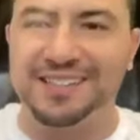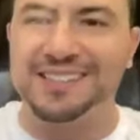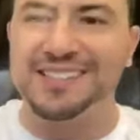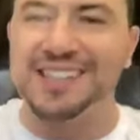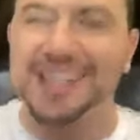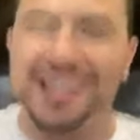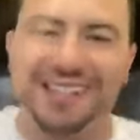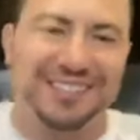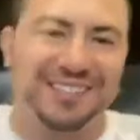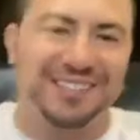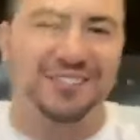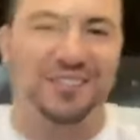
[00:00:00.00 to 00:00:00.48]

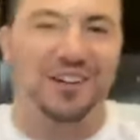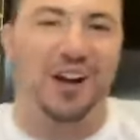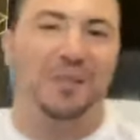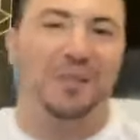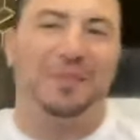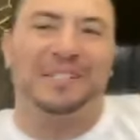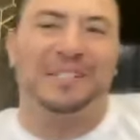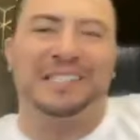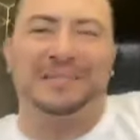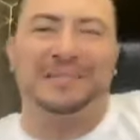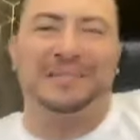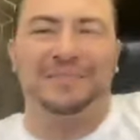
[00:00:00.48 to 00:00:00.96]
Dr.
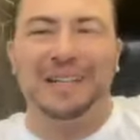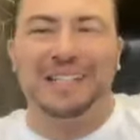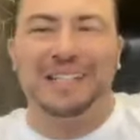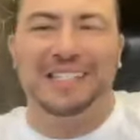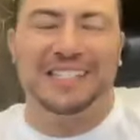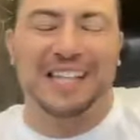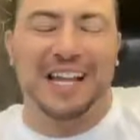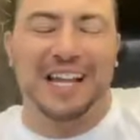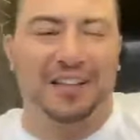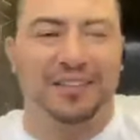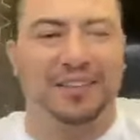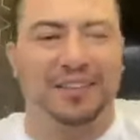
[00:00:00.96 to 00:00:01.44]
Robert
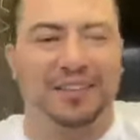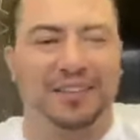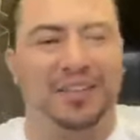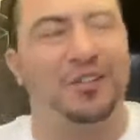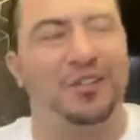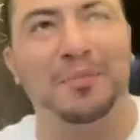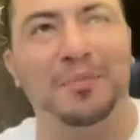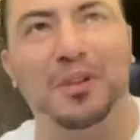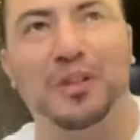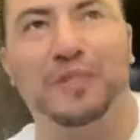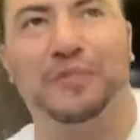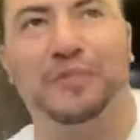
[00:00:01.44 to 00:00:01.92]
Smith's out there
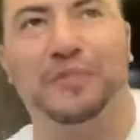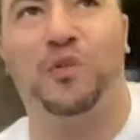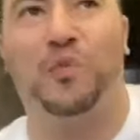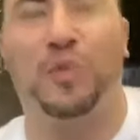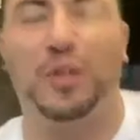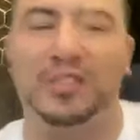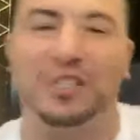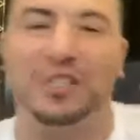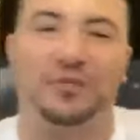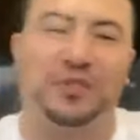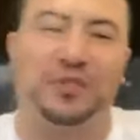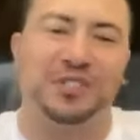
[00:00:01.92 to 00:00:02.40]
on a beautiful,
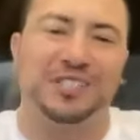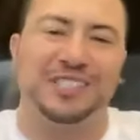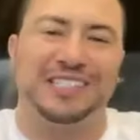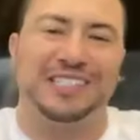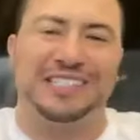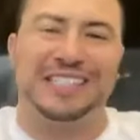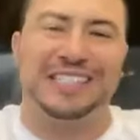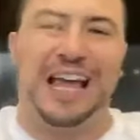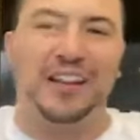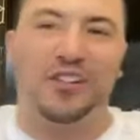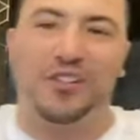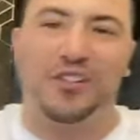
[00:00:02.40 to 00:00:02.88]
wonderful
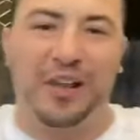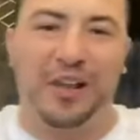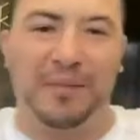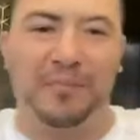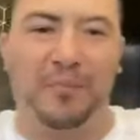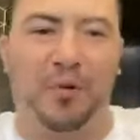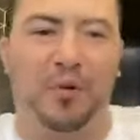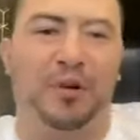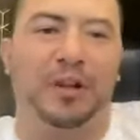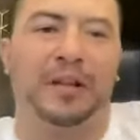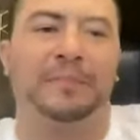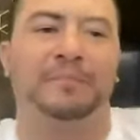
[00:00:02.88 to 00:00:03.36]
Saturday
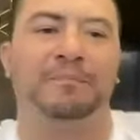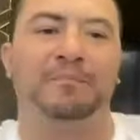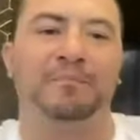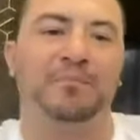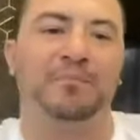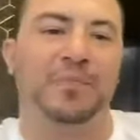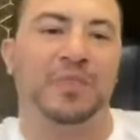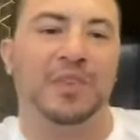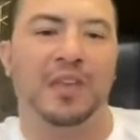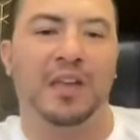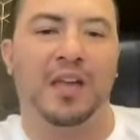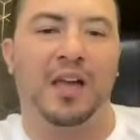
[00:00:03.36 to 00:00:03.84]
morning.
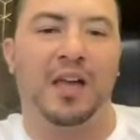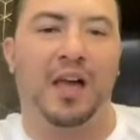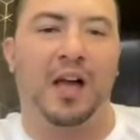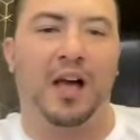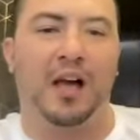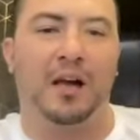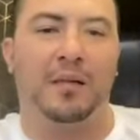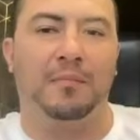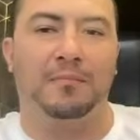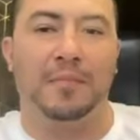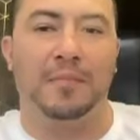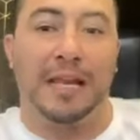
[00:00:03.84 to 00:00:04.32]

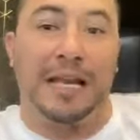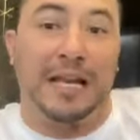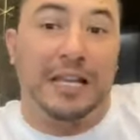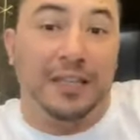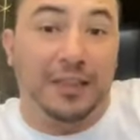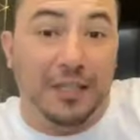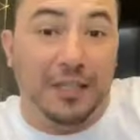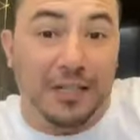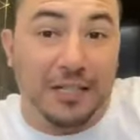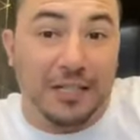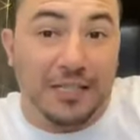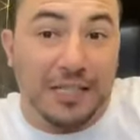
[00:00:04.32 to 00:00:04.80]

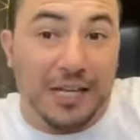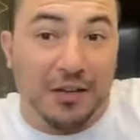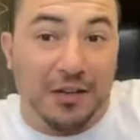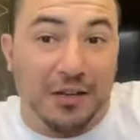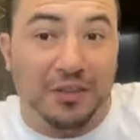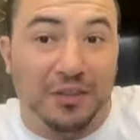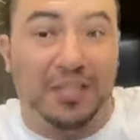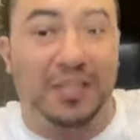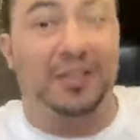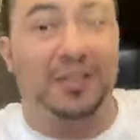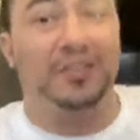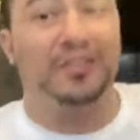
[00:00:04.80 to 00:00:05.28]
Anthony's
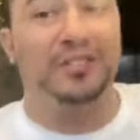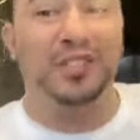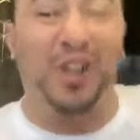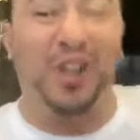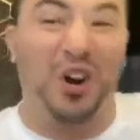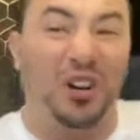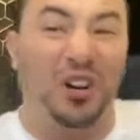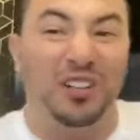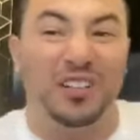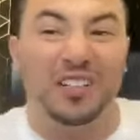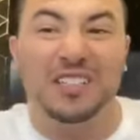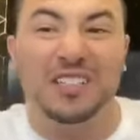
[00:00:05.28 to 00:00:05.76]
out there,
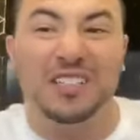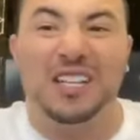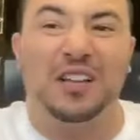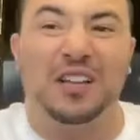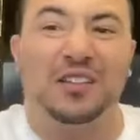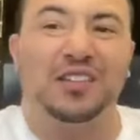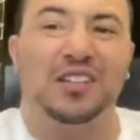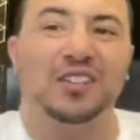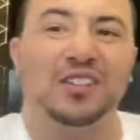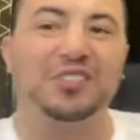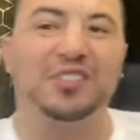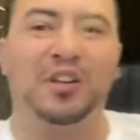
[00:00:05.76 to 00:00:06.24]
Darla's
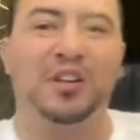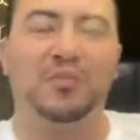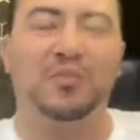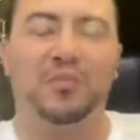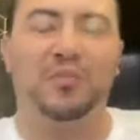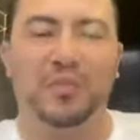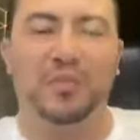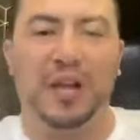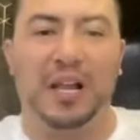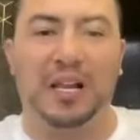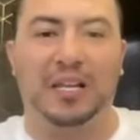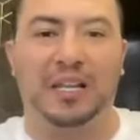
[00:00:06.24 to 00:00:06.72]
out there. So
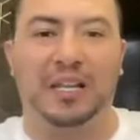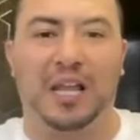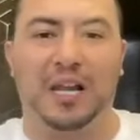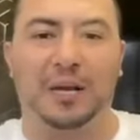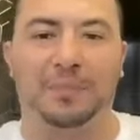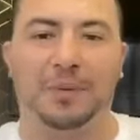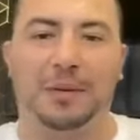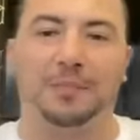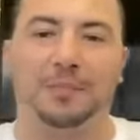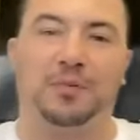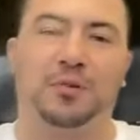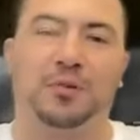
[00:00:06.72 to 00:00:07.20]
we got a lot
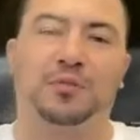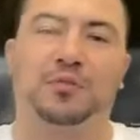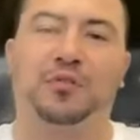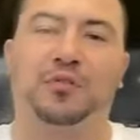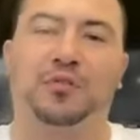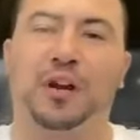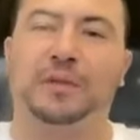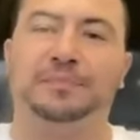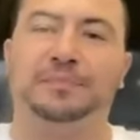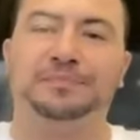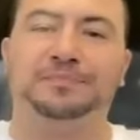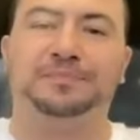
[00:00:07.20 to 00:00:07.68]
of people.
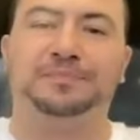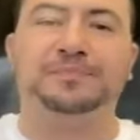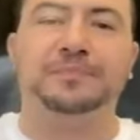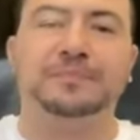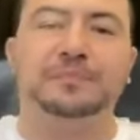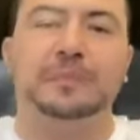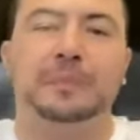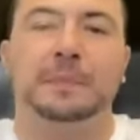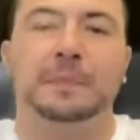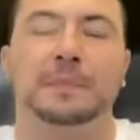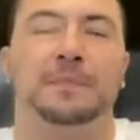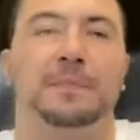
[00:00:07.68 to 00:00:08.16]
Great.
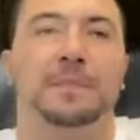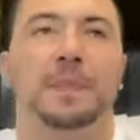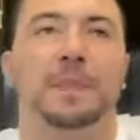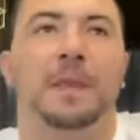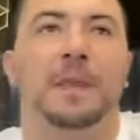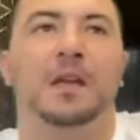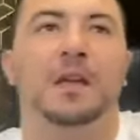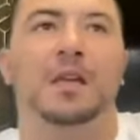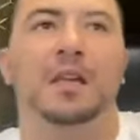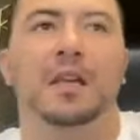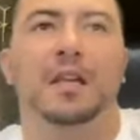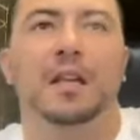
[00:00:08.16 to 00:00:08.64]

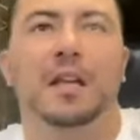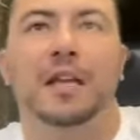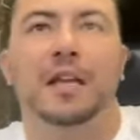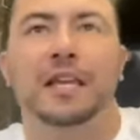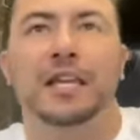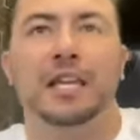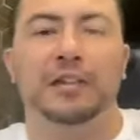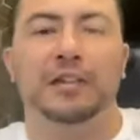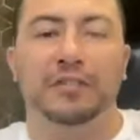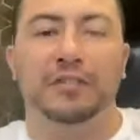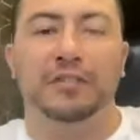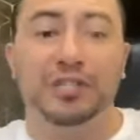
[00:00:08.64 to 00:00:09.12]

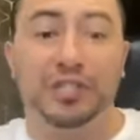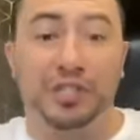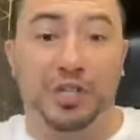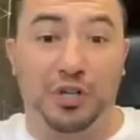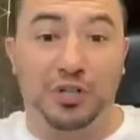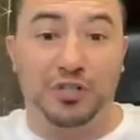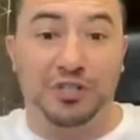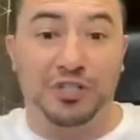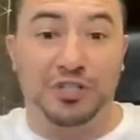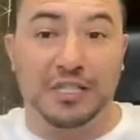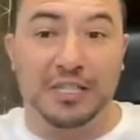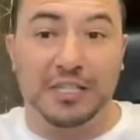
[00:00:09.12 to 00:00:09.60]
Here in
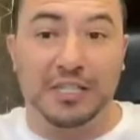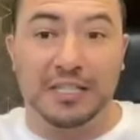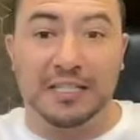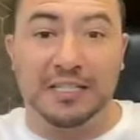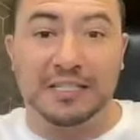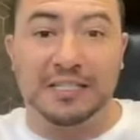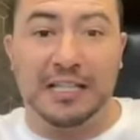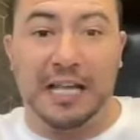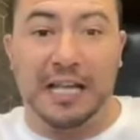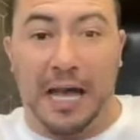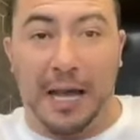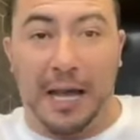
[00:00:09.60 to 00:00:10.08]
Jersey,
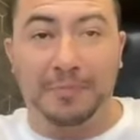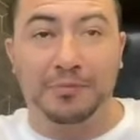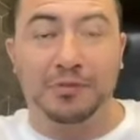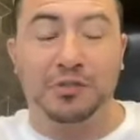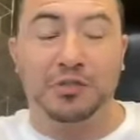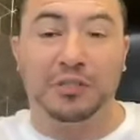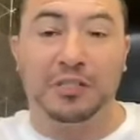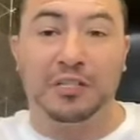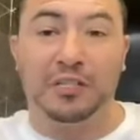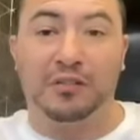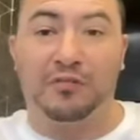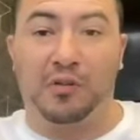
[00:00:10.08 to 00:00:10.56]
it's
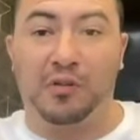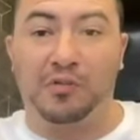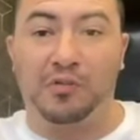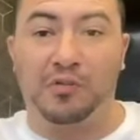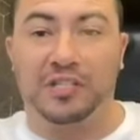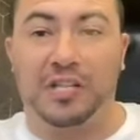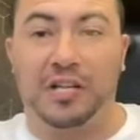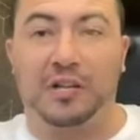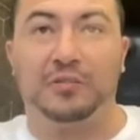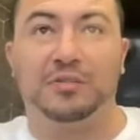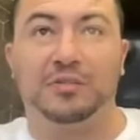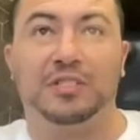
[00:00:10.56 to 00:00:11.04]
absolutely gross
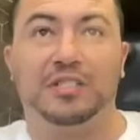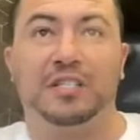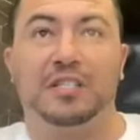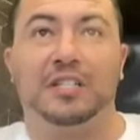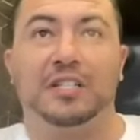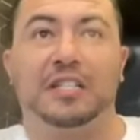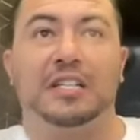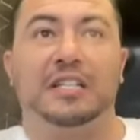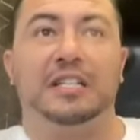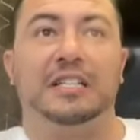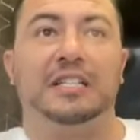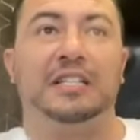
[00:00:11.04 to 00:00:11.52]
out.
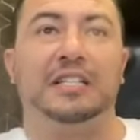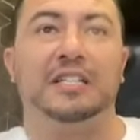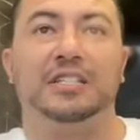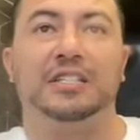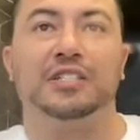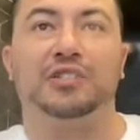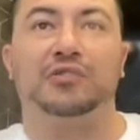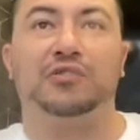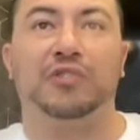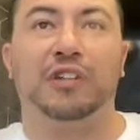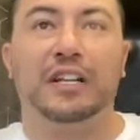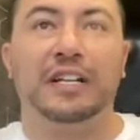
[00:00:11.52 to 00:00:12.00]
It
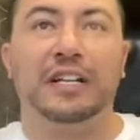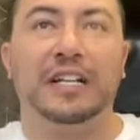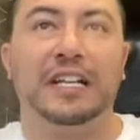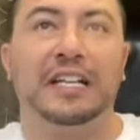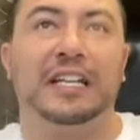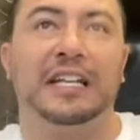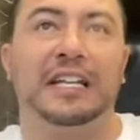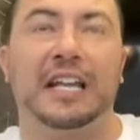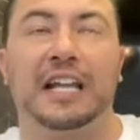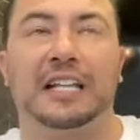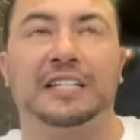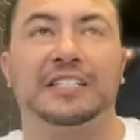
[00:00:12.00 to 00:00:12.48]
is
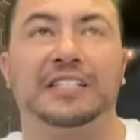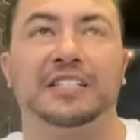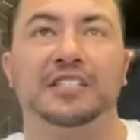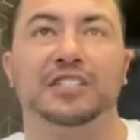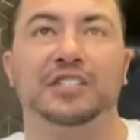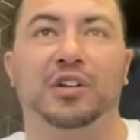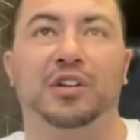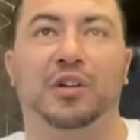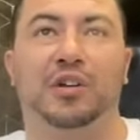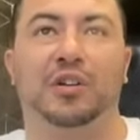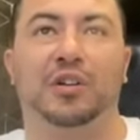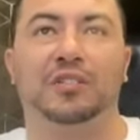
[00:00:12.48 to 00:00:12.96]
raining cats and
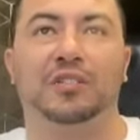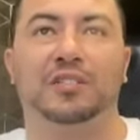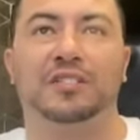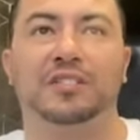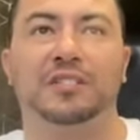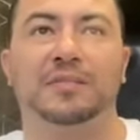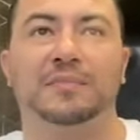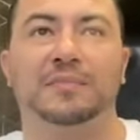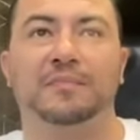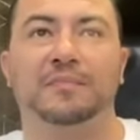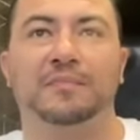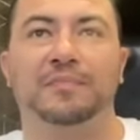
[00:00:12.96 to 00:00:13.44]

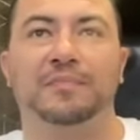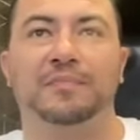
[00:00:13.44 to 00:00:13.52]
dogs.